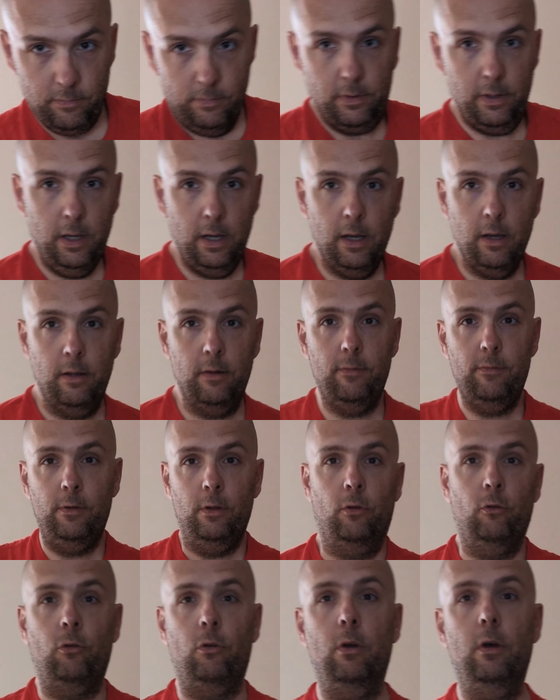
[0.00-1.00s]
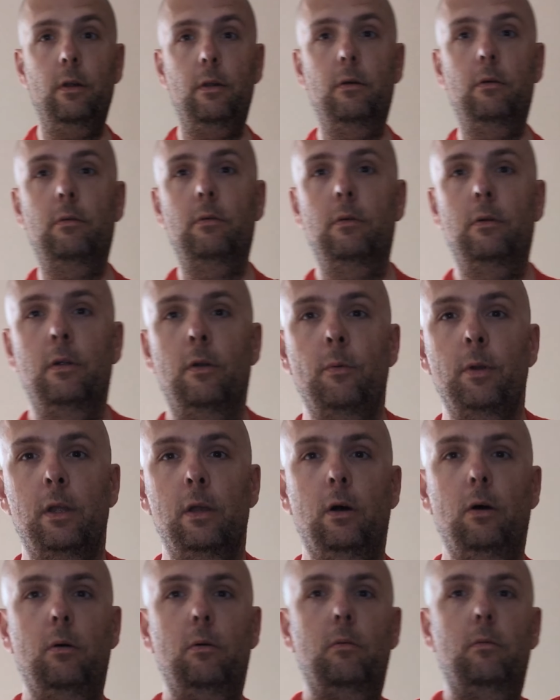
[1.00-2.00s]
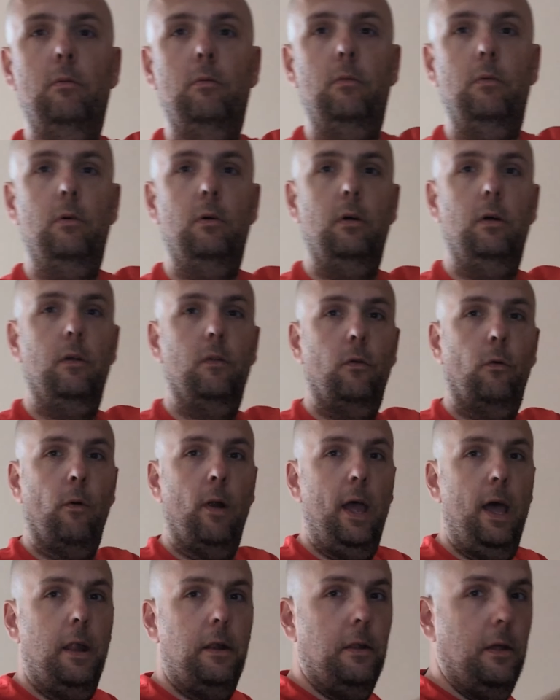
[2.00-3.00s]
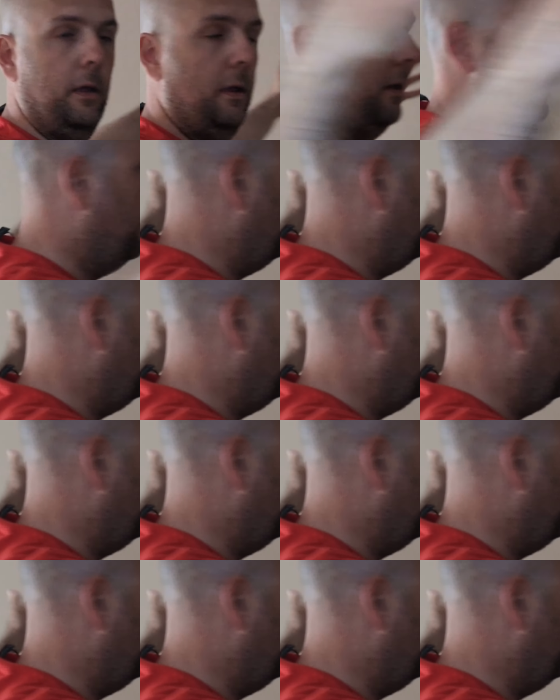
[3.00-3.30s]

yeah, it feels good. There we go. The red